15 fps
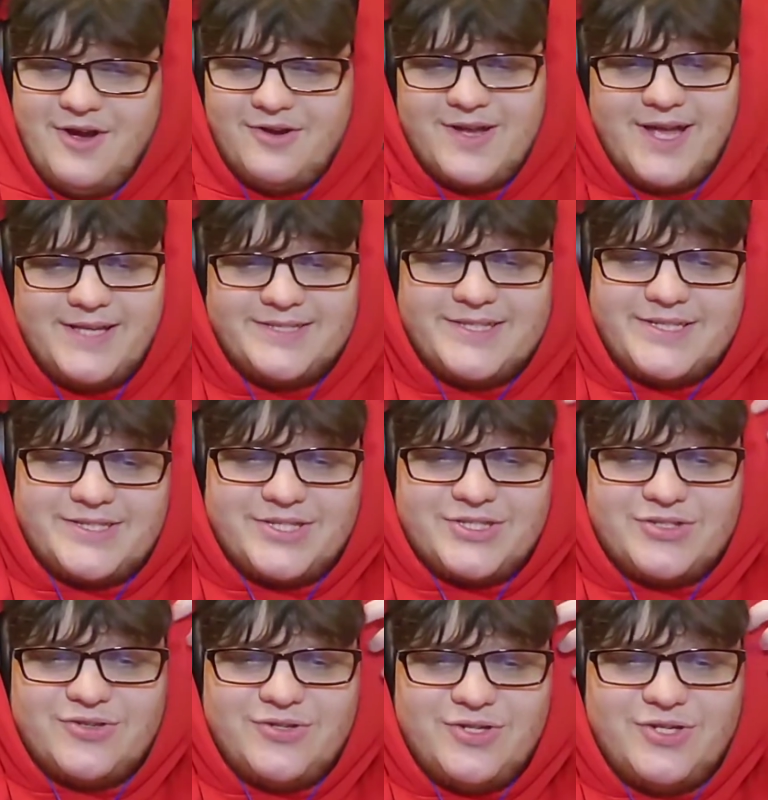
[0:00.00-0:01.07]
Okay, so so
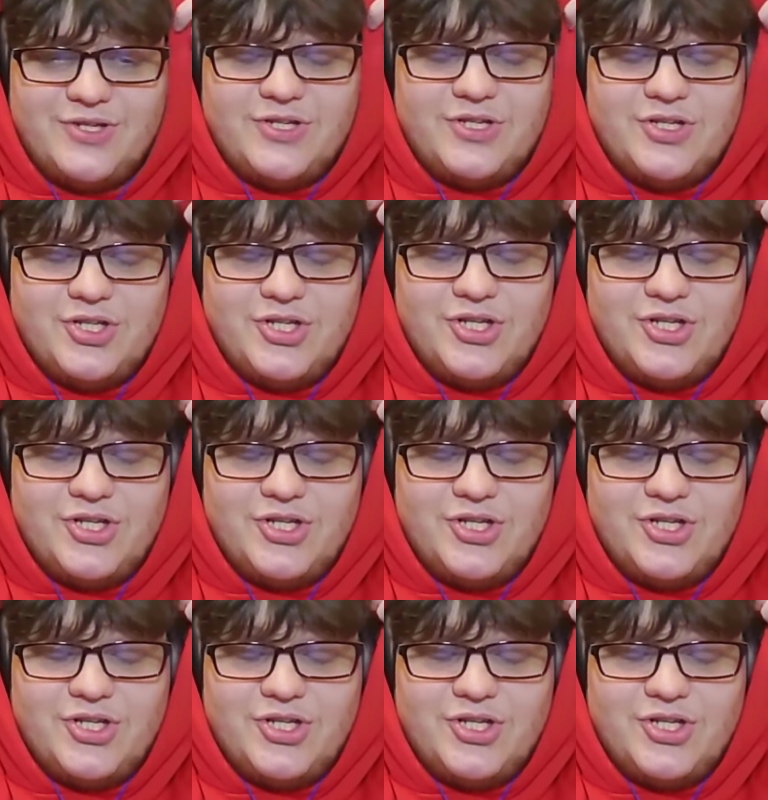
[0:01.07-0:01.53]
studio.